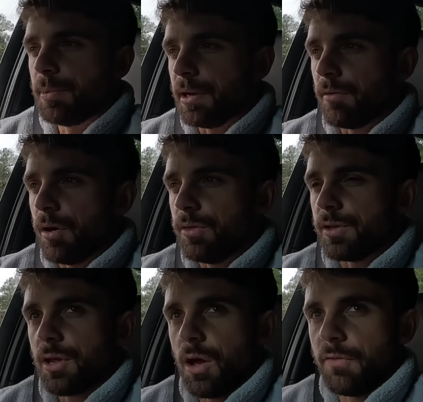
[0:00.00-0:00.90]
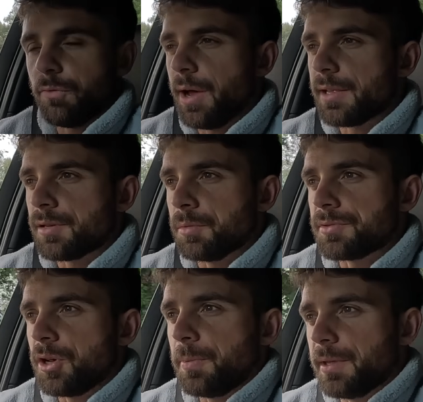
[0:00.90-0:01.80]
bit of road that's half wet, so we'll
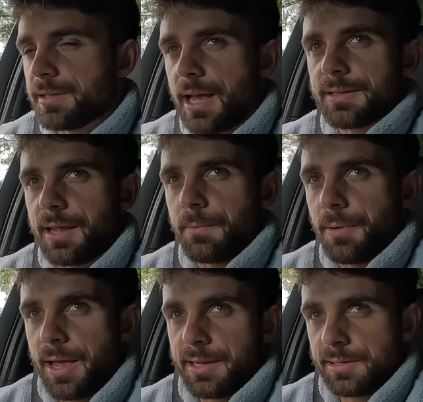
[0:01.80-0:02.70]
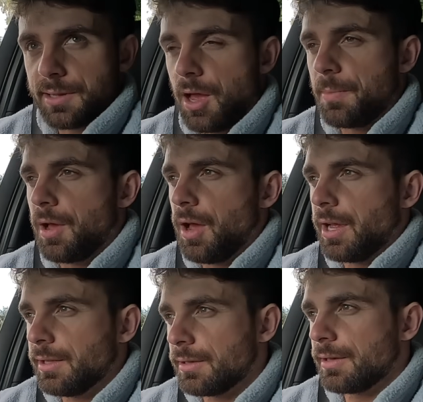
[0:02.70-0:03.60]
stop in the exact same place. Car
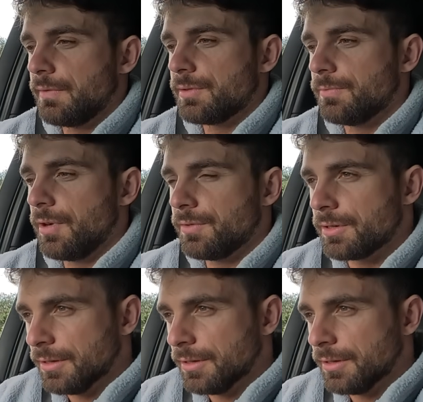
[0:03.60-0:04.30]
behind, give it some revs.